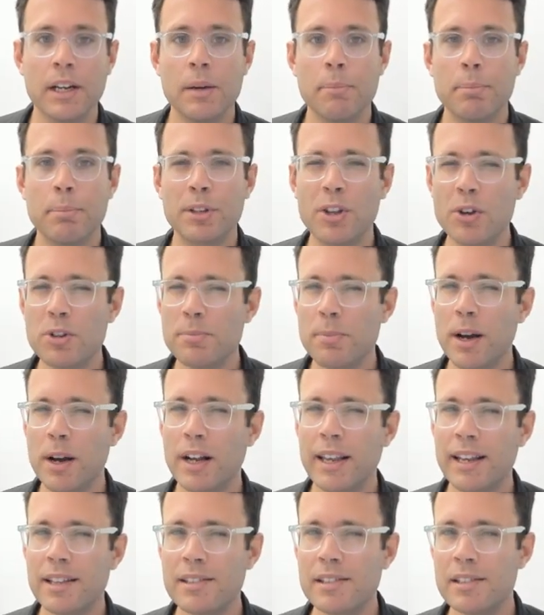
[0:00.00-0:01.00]
But those
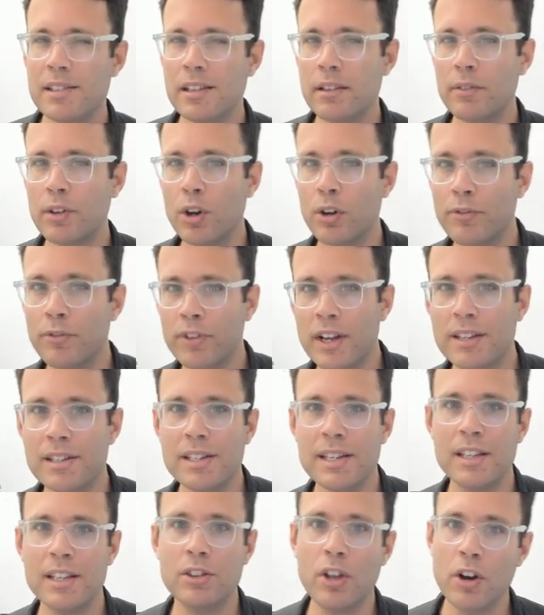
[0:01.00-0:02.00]
markets,
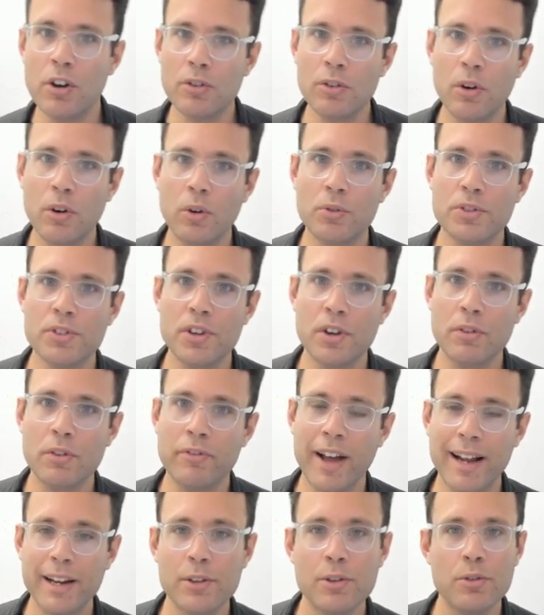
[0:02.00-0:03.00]
conversely, don't also
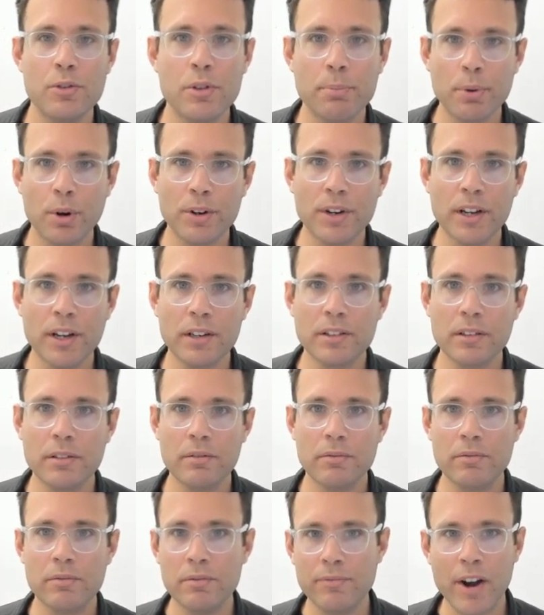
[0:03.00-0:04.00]
value the product
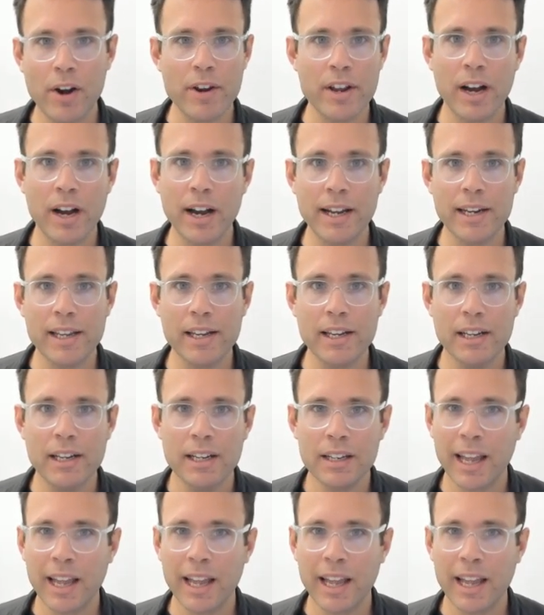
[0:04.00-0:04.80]
very highly.